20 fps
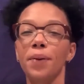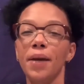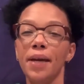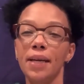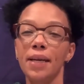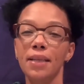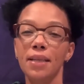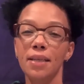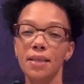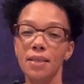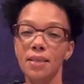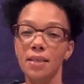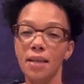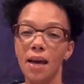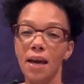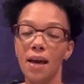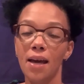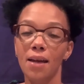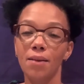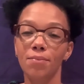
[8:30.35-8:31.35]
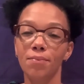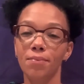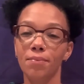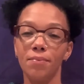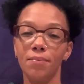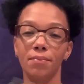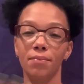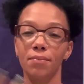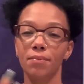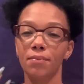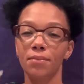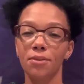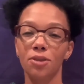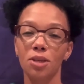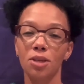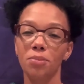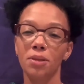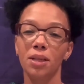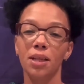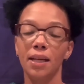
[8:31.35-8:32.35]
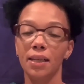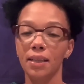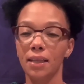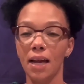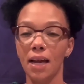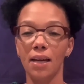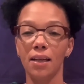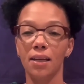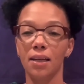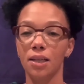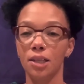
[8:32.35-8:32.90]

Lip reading: debt, something like that again too.